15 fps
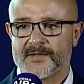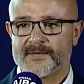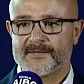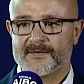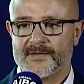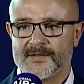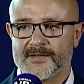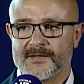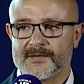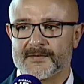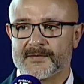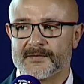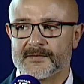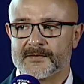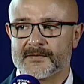the
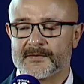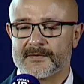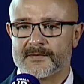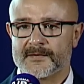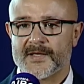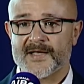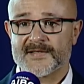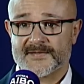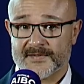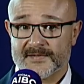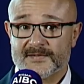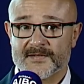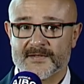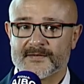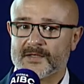
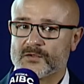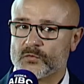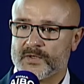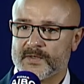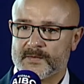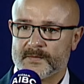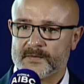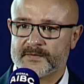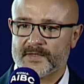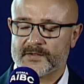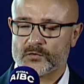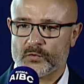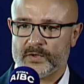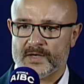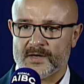assistance
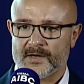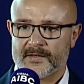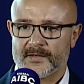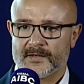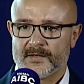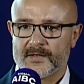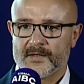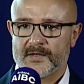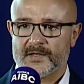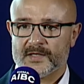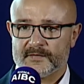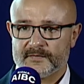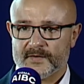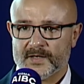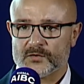that we are
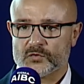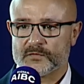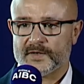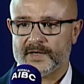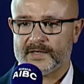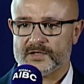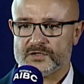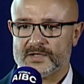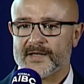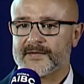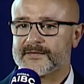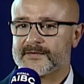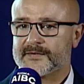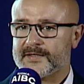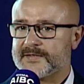giving to financial
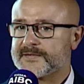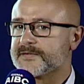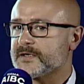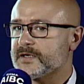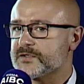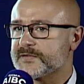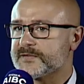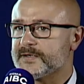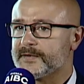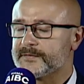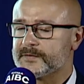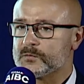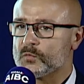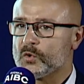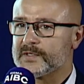entities registered
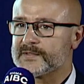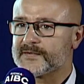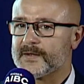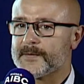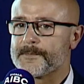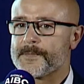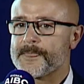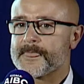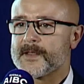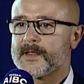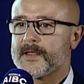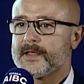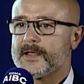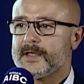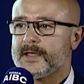in Malta,
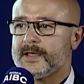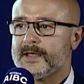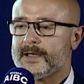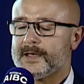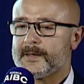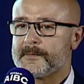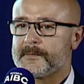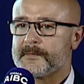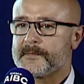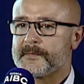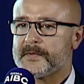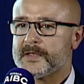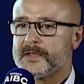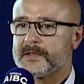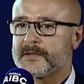
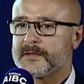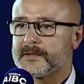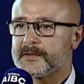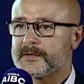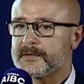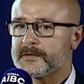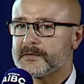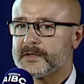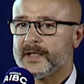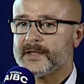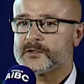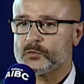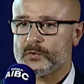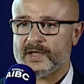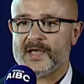and
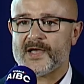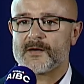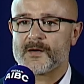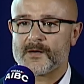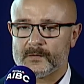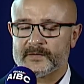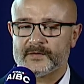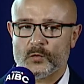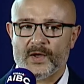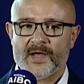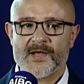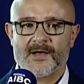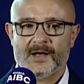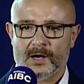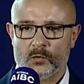the
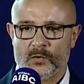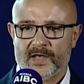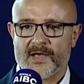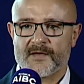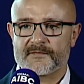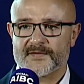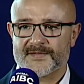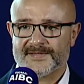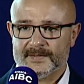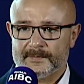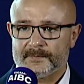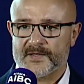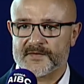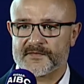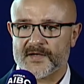way how we have
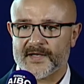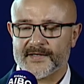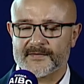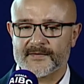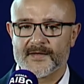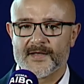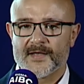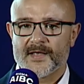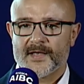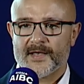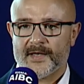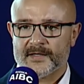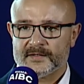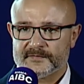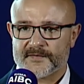simplified
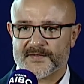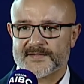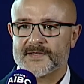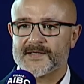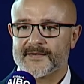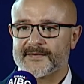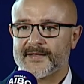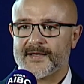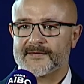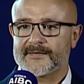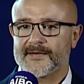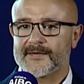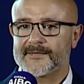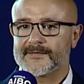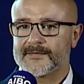and
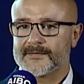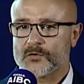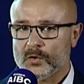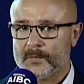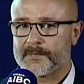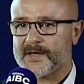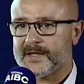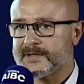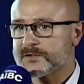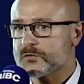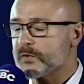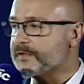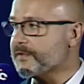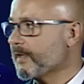facilitated compliance with the